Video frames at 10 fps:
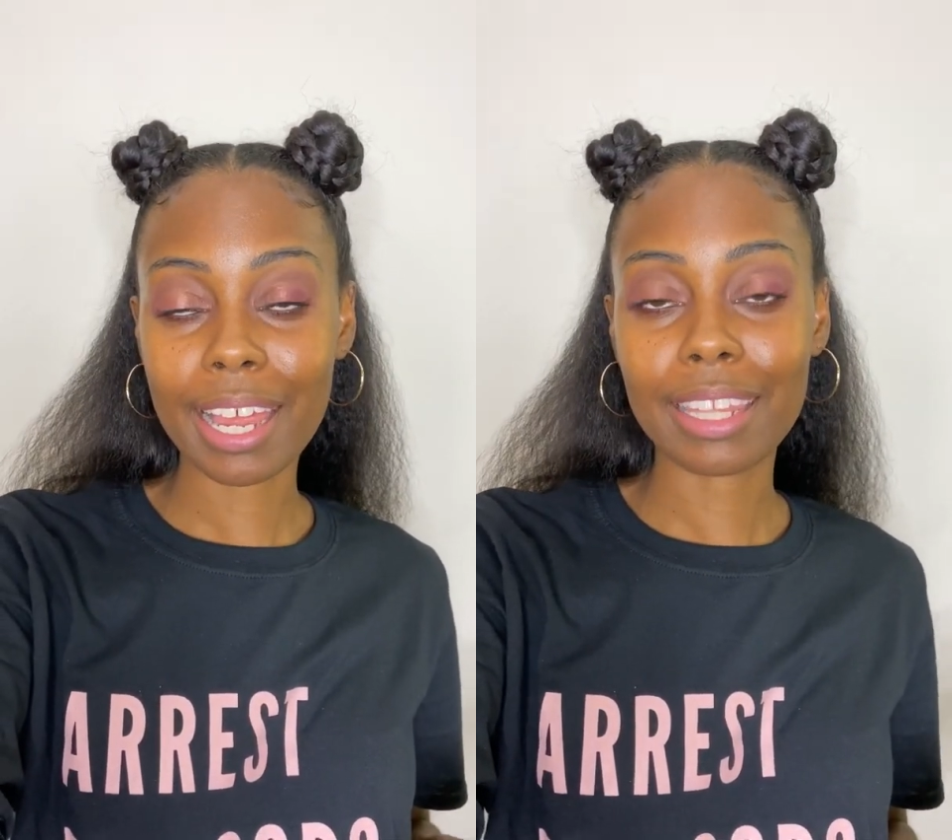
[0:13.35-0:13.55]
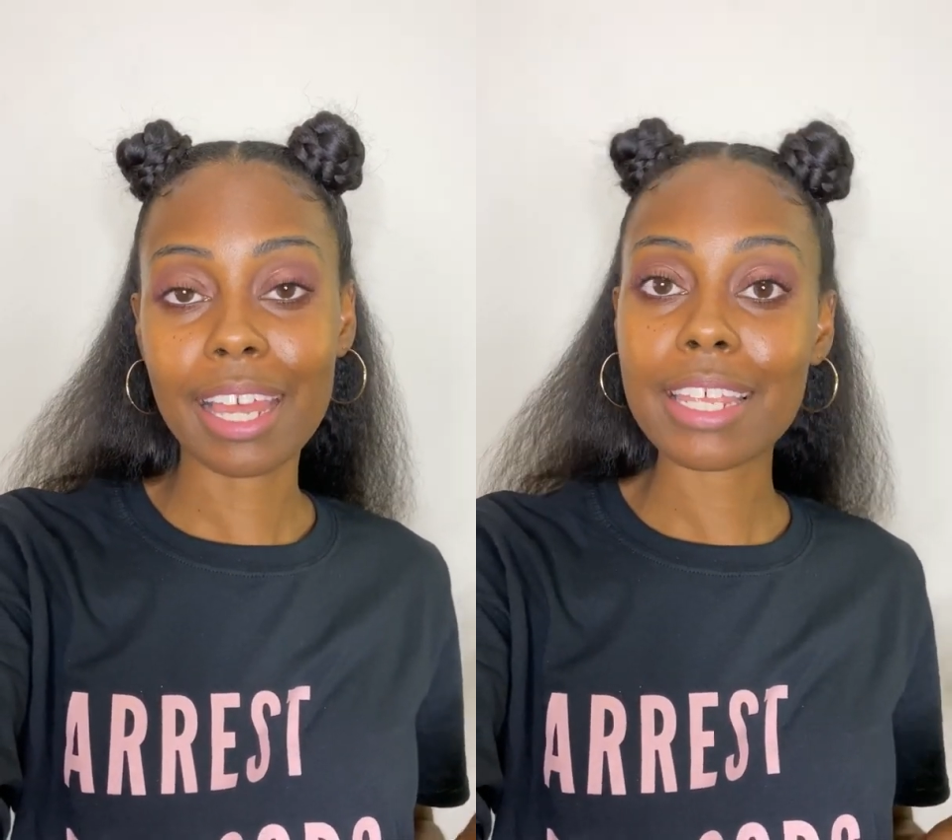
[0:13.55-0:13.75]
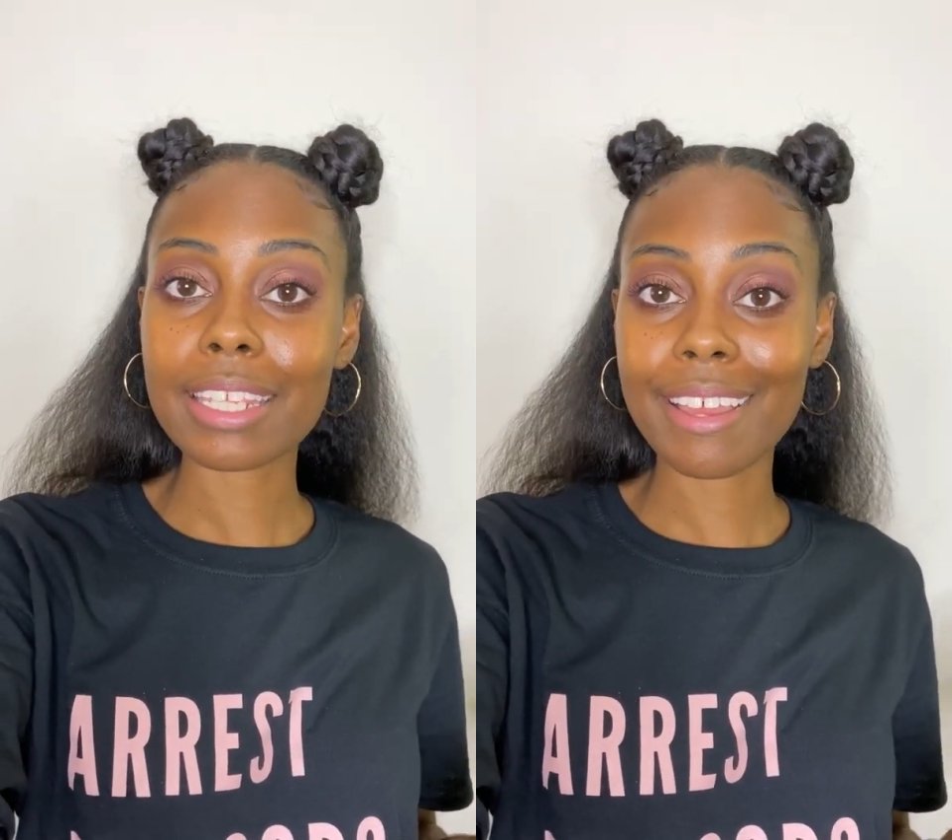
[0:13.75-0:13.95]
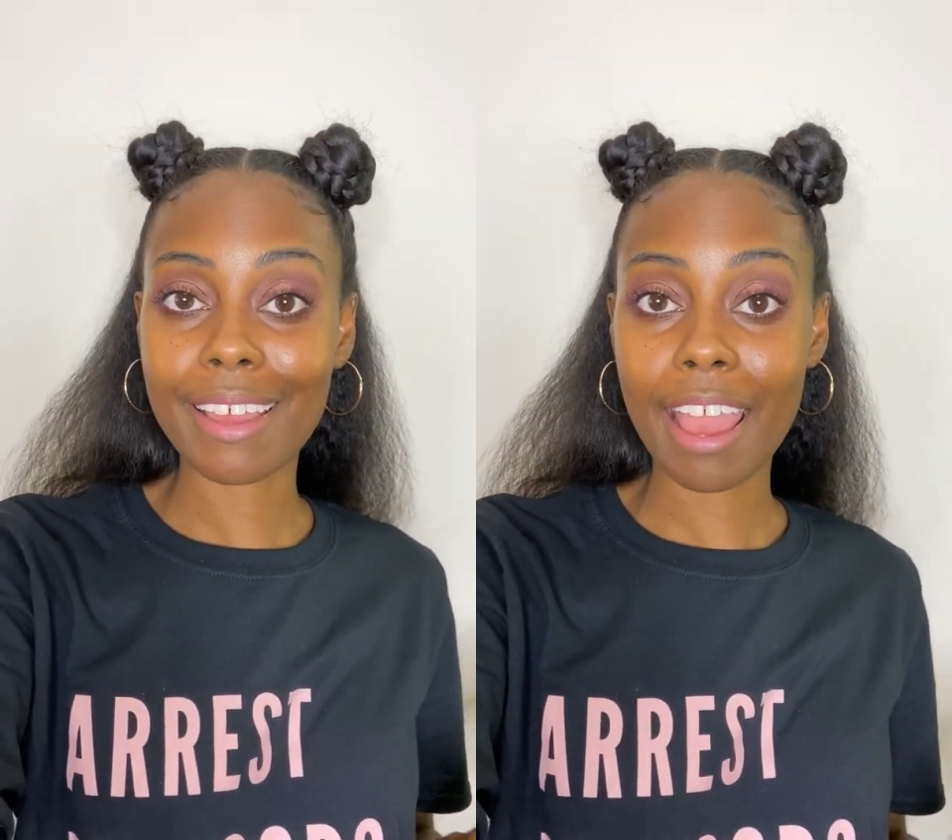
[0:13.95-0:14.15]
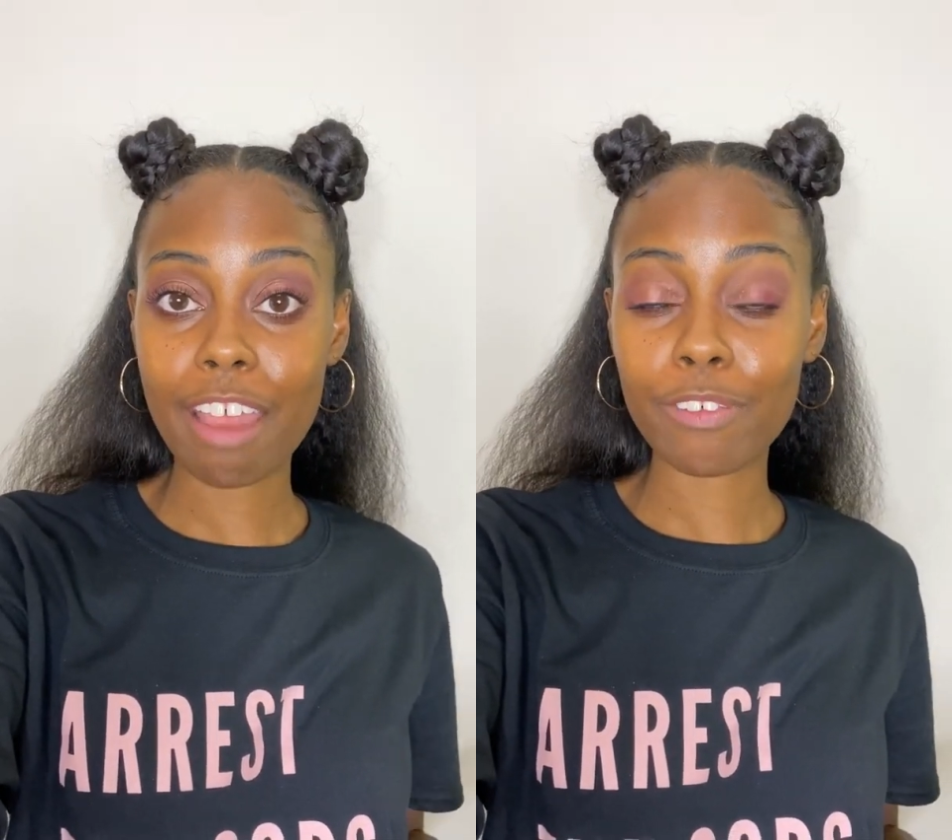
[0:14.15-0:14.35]
and that's a
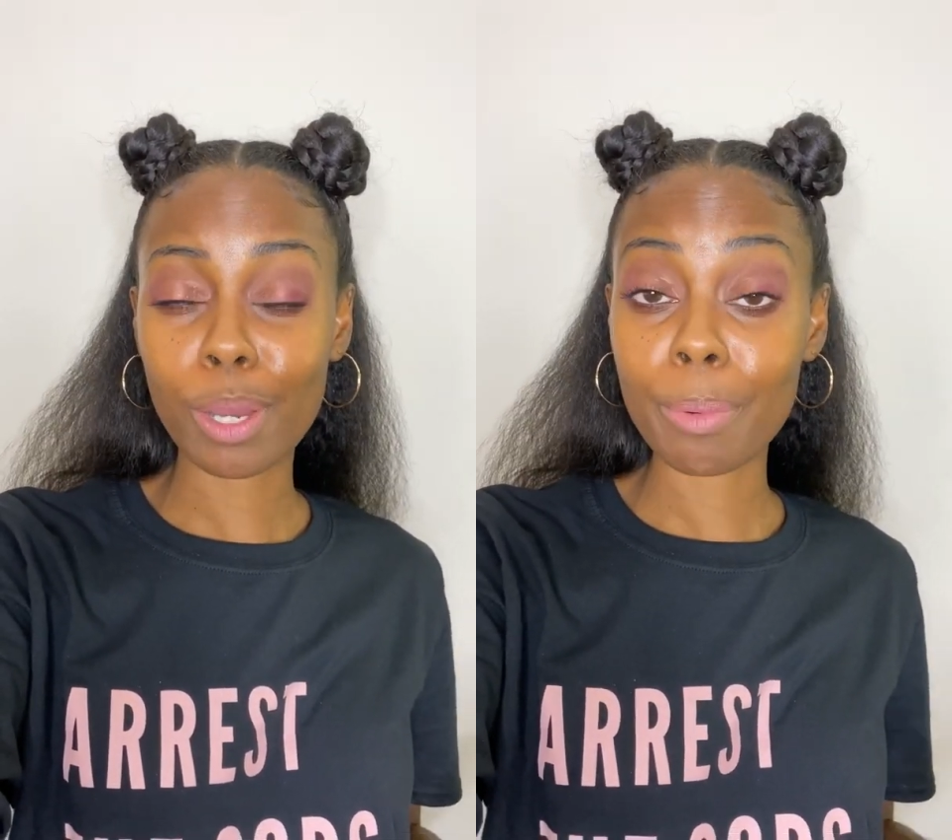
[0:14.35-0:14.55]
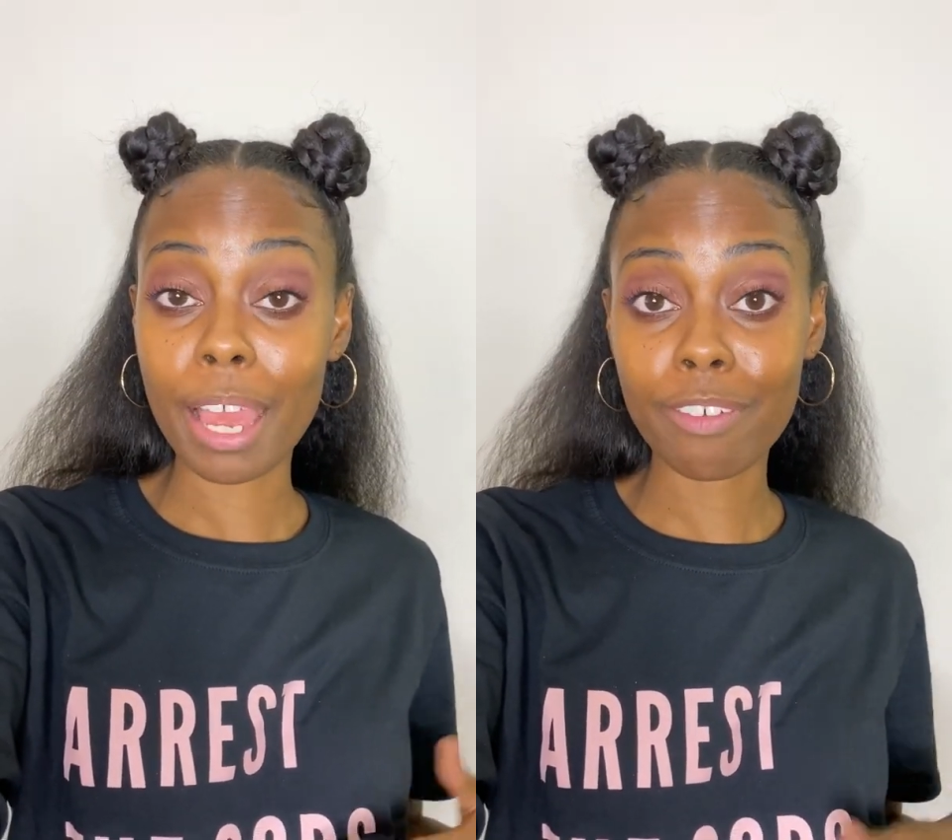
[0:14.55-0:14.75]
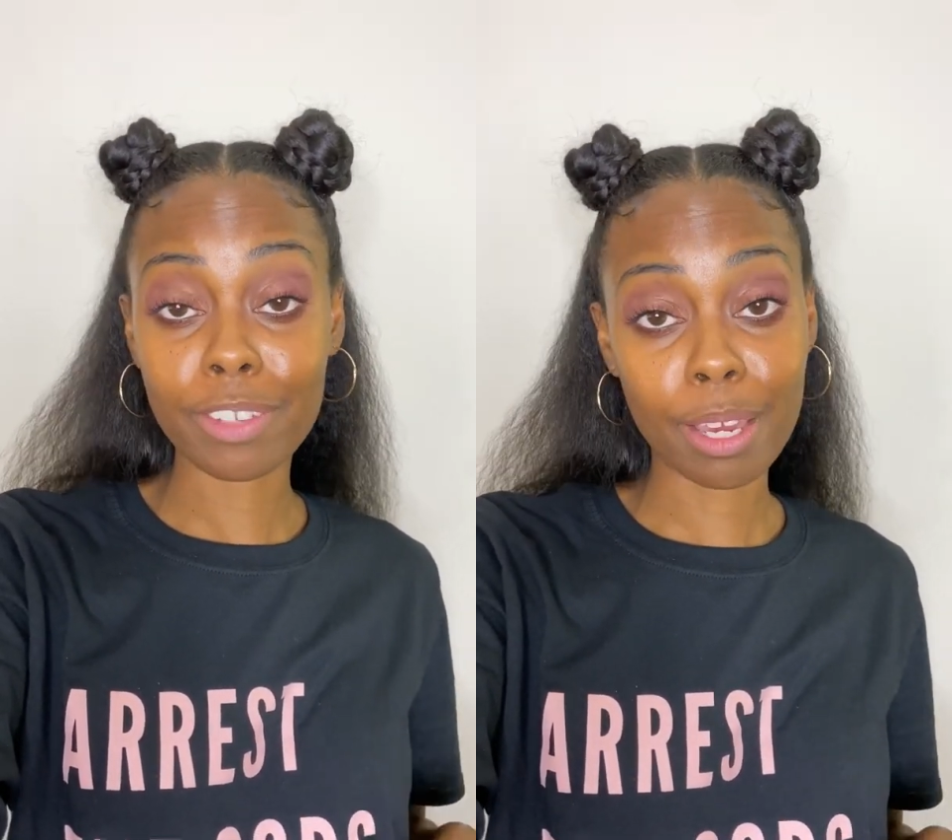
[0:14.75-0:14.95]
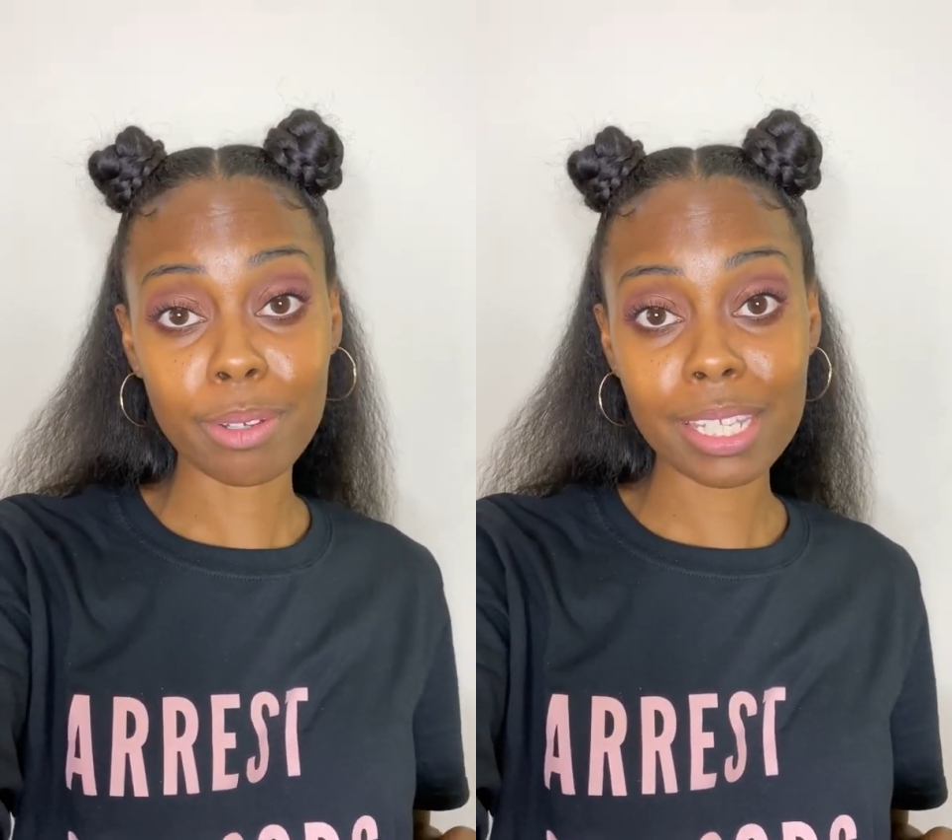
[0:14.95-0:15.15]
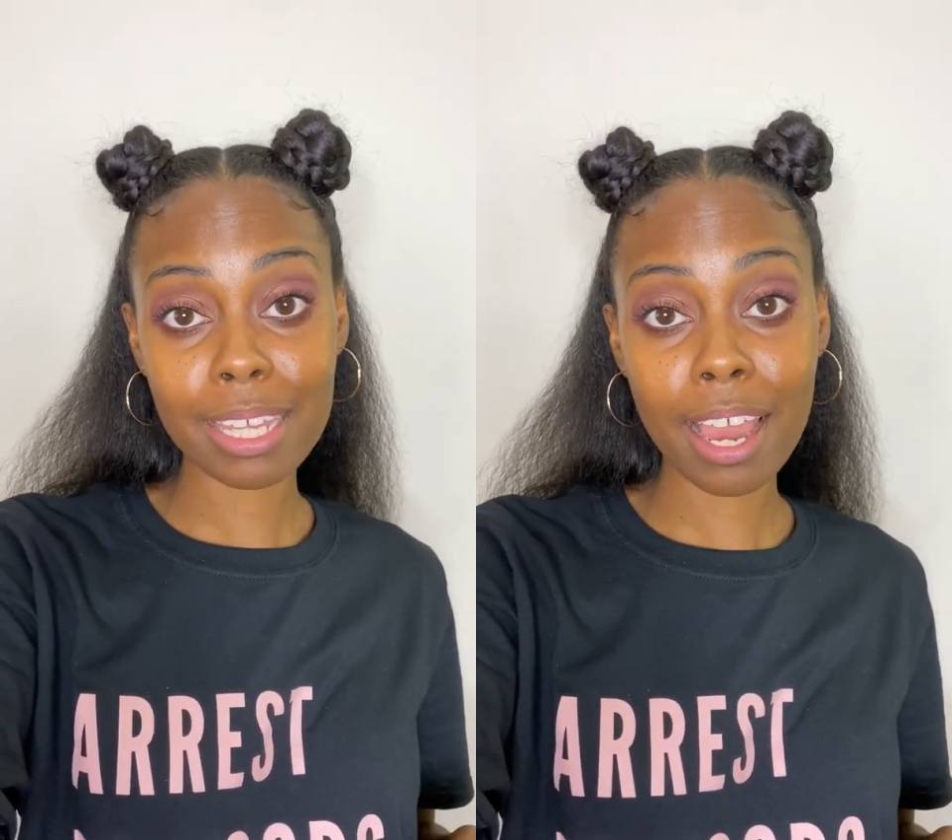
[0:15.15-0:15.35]
half up half down
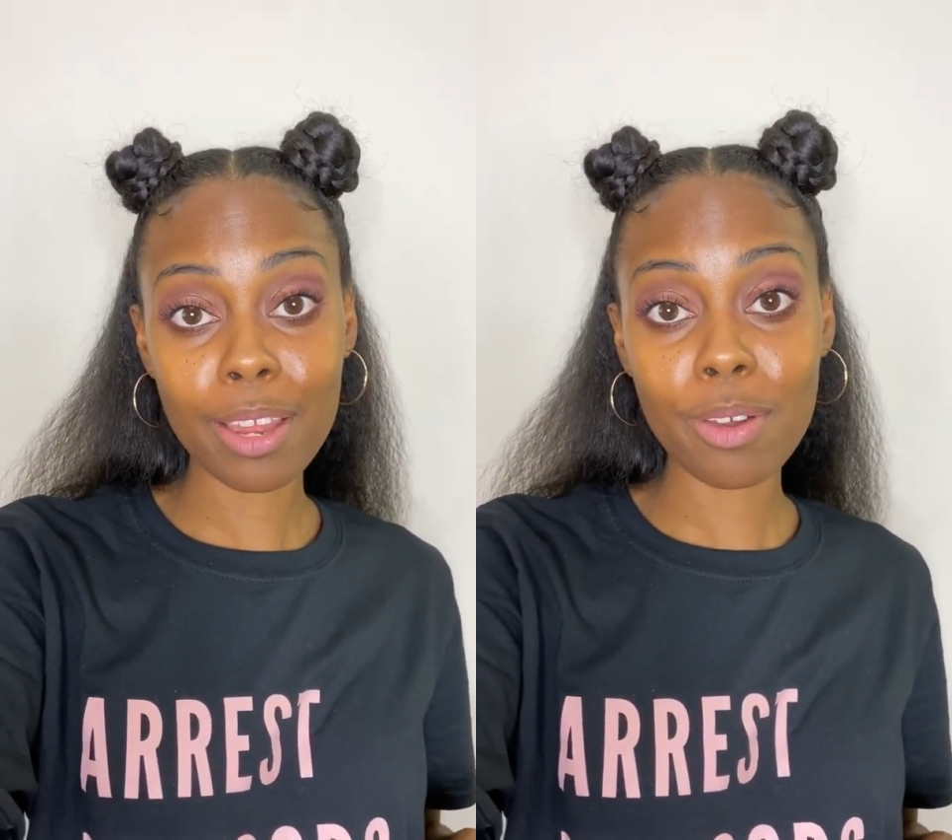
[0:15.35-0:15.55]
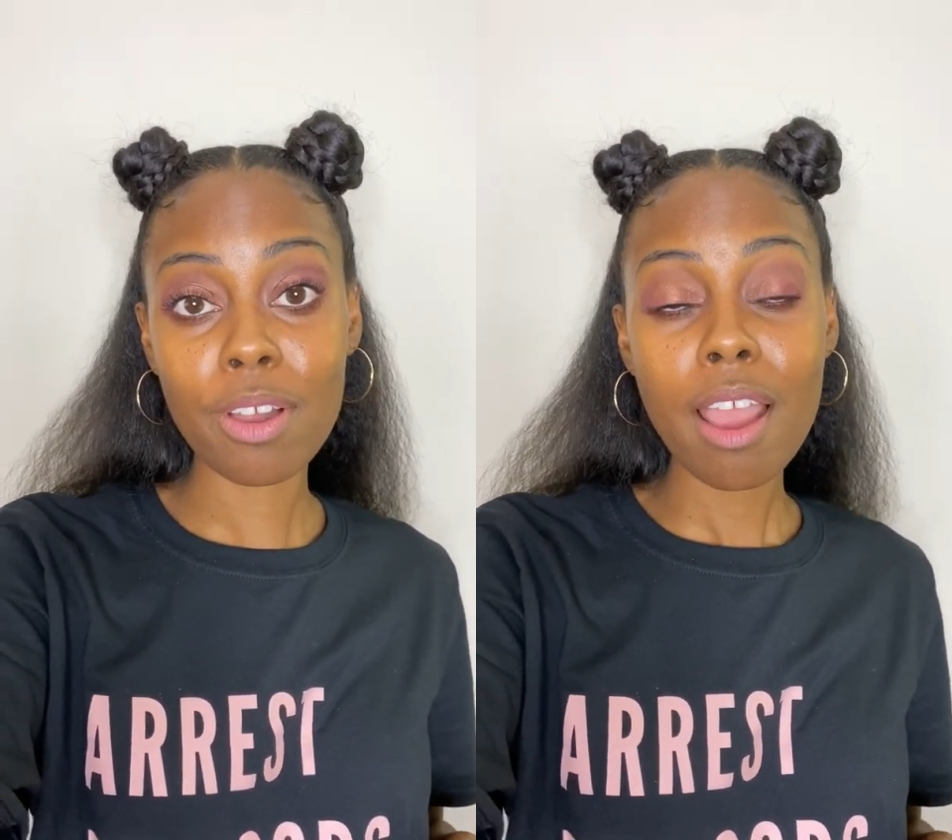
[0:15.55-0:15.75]
style,